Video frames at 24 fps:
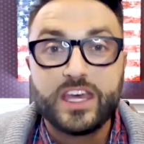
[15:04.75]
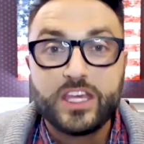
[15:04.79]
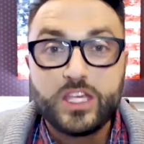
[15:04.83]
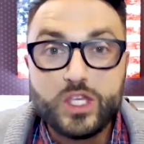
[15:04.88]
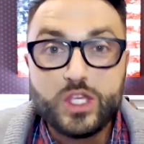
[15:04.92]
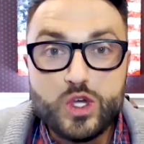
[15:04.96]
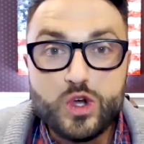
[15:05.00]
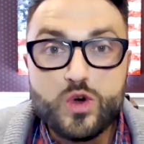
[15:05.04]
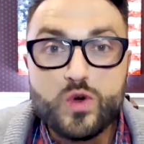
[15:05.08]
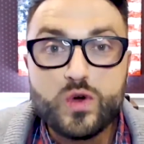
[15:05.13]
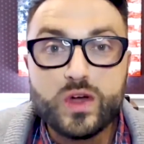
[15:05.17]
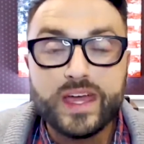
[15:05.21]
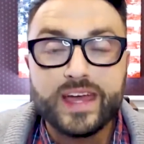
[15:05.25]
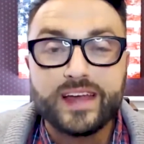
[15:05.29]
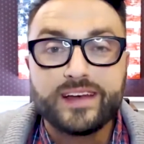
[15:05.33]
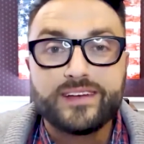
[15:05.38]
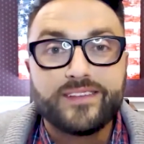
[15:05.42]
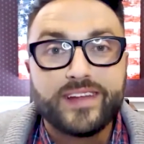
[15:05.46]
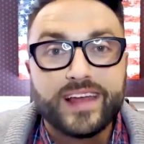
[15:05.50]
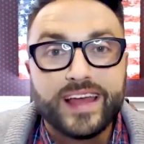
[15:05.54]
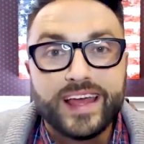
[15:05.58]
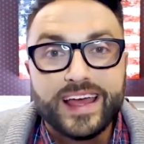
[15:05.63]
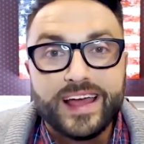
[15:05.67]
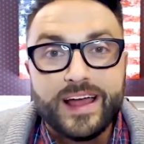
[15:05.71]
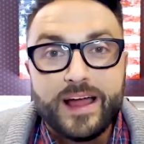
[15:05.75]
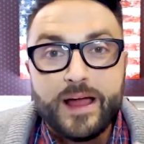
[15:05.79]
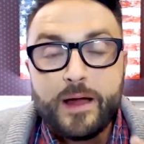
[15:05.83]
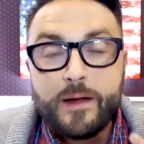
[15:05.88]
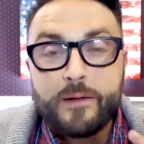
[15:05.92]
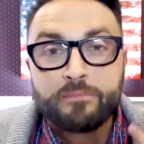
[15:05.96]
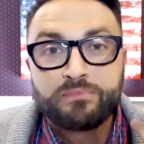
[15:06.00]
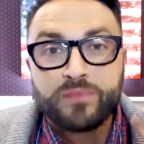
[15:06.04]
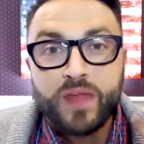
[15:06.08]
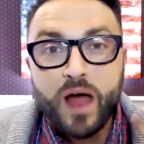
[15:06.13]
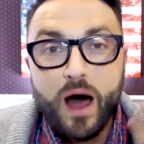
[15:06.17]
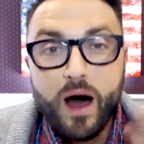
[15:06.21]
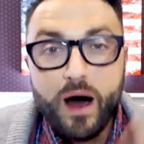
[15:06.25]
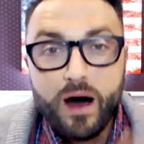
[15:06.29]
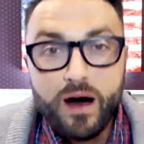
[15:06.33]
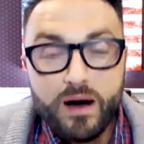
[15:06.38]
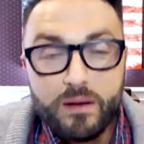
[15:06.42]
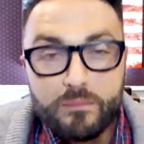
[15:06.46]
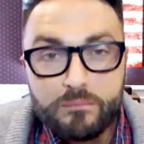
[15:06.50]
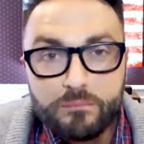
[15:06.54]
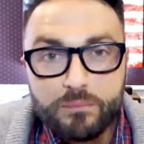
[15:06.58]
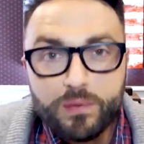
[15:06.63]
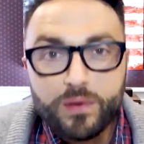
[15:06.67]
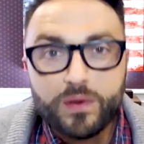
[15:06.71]
You can
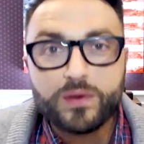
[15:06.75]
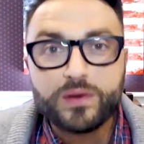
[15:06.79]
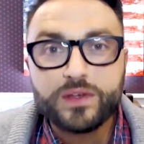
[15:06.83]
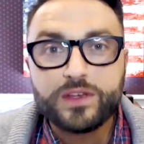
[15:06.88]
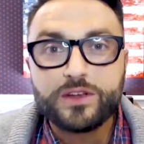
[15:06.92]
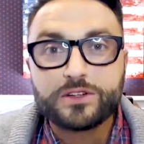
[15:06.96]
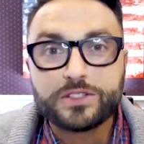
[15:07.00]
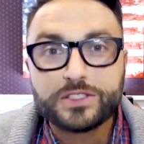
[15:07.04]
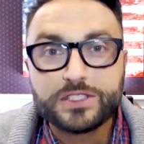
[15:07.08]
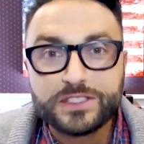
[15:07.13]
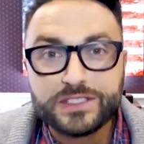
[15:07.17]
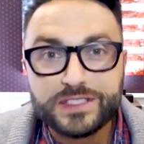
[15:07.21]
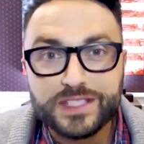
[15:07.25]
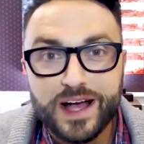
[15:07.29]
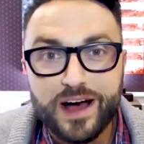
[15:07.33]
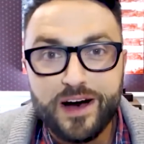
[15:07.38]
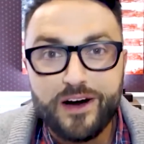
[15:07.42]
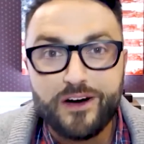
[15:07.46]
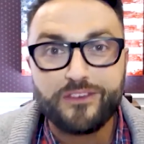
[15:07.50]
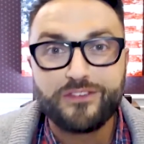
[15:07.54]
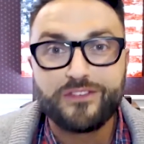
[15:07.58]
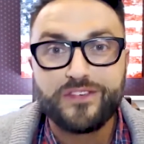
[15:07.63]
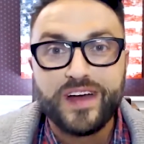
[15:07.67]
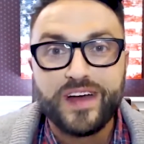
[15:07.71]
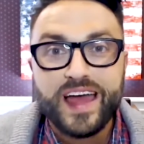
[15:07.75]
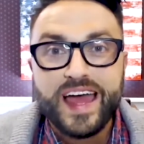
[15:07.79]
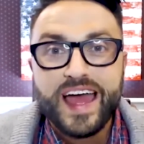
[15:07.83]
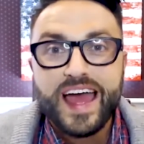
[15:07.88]
humble yourself,